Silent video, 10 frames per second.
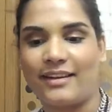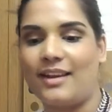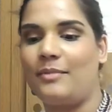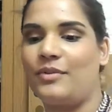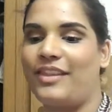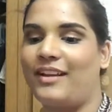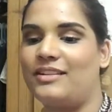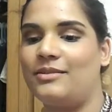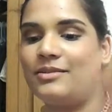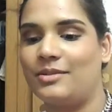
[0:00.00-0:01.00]
came with that
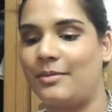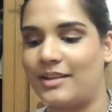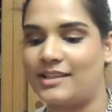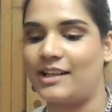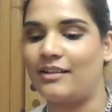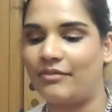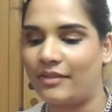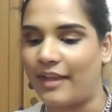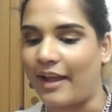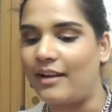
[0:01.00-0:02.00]
too, so I'm excited for
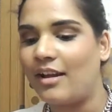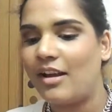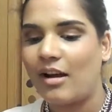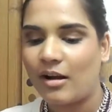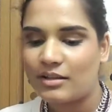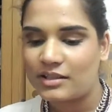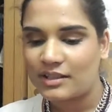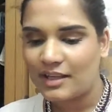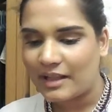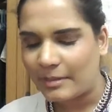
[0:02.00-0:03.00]
that. Also, the
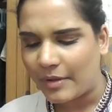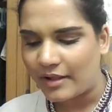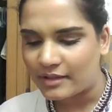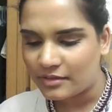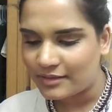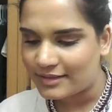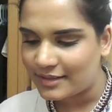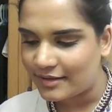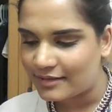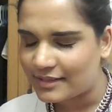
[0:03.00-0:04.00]
nail polish
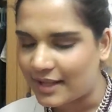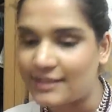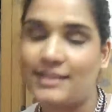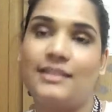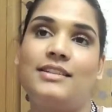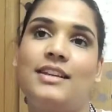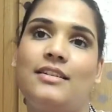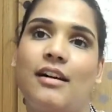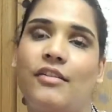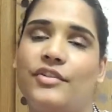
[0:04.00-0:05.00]
retails at $16,
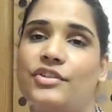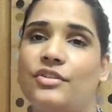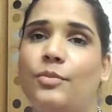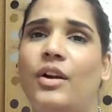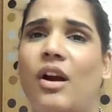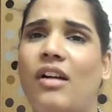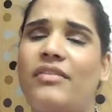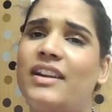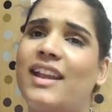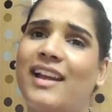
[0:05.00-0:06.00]
so we're
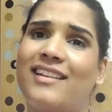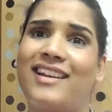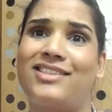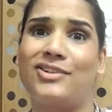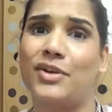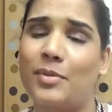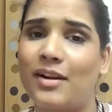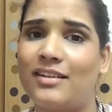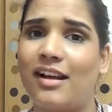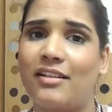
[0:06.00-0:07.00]
already at like
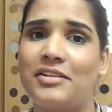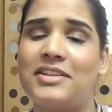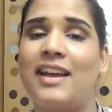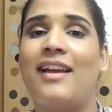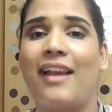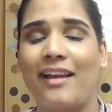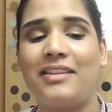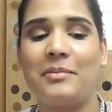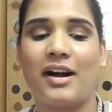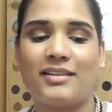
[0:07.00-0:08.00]
$31, and
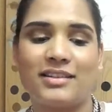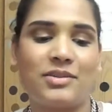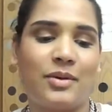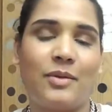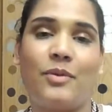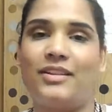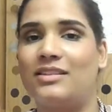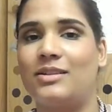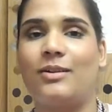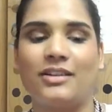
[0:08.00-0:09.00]
the box is 21
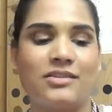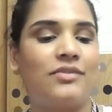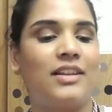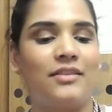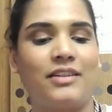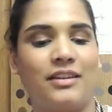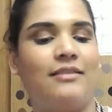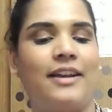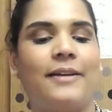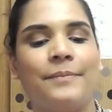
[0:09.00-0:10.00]
so it's really, really great.